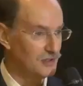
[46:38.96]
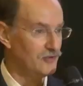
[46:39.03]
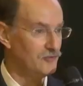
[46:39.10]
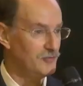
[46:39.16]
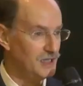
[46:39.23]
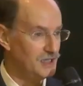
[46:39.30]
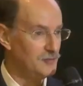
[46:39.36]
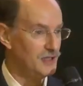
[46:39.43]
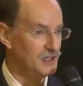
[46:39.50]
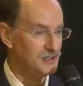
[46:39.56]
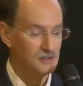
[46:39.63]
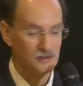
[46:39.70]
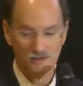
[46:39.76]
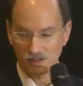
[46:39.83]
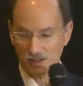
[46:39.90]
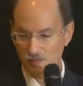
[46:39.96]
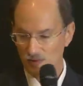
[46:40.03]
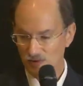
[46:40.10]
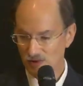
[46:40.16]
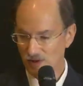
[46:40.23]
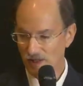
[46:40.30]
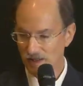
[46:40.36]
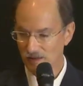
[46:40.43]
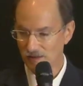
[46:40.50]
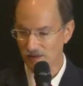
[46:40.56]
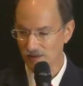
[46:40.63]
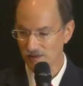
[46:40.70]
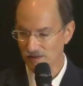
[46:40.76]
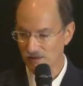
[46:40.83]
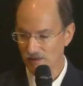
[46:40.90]
of many, many samples like
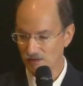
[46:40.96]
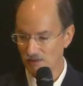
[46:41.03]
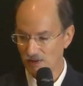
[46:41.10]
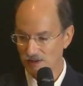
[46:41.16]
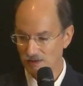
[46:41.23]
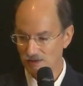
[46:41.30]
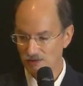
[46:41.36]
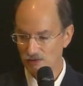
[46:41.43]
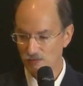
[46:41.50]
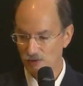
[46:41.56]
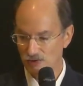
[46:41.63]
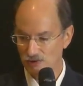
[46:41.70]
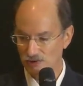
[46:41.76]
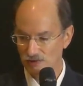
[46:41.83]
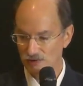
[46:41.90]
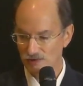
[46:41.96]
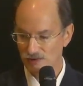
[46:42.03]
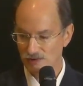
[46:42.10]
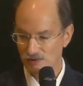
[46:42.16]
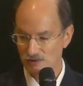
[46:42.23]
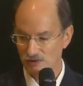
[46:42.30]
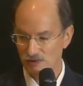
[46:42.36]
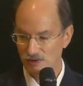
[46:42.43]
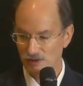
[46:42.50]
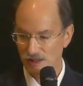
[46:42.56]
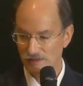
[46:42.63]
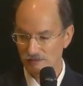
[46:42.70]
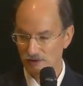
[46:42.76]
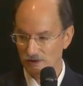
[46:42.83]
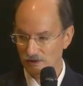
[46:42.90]
this and create distributions. So you can
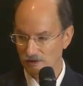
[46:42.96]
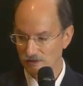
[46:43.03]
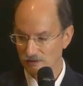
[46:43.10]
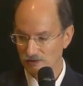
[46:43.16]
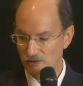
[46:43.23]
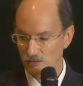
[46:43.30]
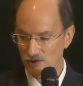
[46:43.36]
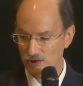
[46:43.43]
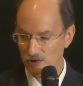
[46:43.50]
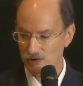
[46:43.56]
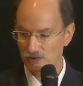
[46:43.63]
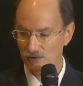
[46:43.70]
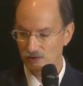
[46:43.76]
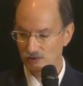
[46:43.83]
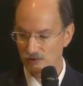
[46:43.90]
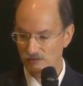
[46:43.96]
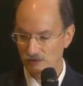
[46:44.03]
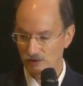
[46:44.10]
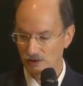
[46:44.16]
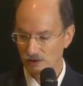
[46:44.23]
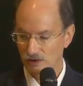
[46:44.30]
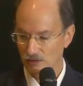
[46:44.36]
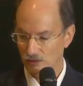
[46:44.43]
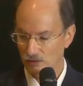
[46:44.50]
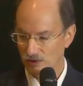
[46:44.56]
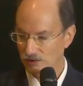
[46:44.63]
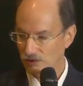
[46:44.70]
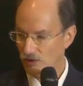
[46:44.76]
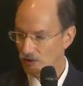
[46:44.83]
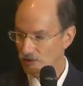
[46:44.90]
have like a squished curve or a
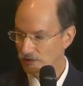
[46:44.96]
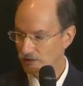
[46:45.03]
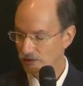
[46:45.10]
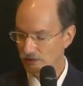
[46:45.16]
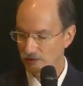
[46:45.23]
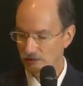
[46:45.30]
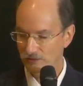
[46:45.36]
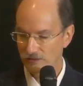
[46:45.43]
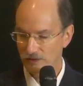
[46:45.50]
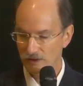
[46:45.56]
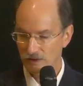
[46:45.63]
tall curve.